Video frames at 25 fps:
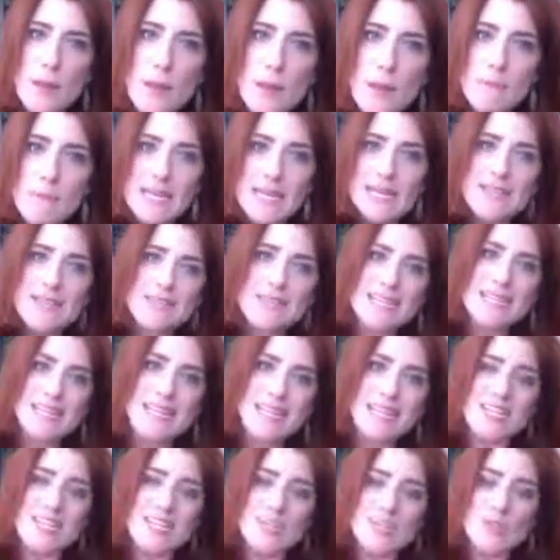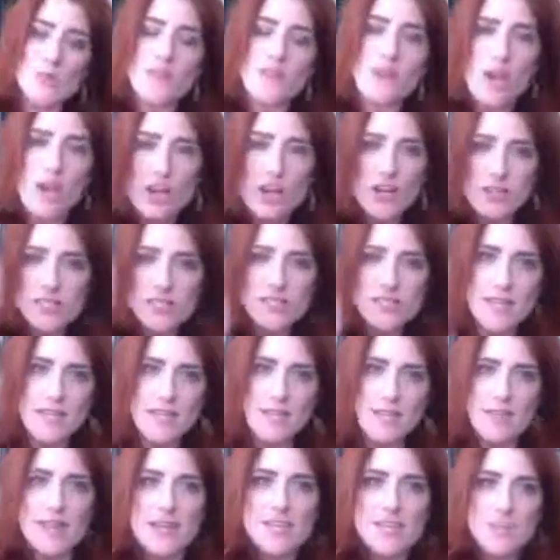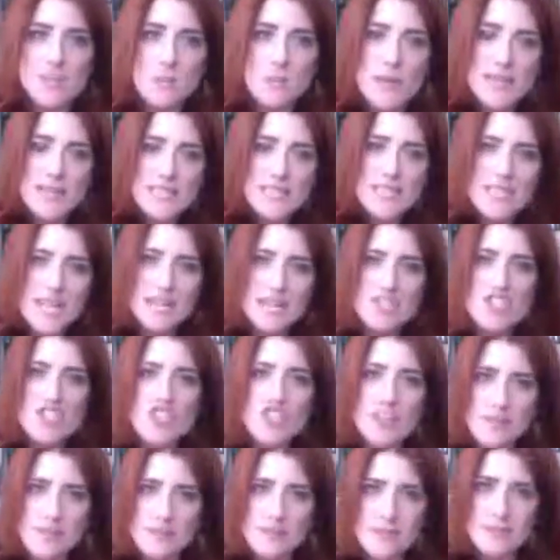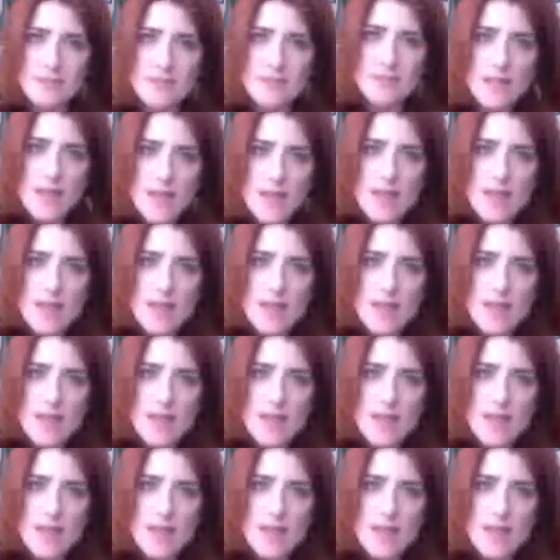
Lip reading: Because it is with our set of expectations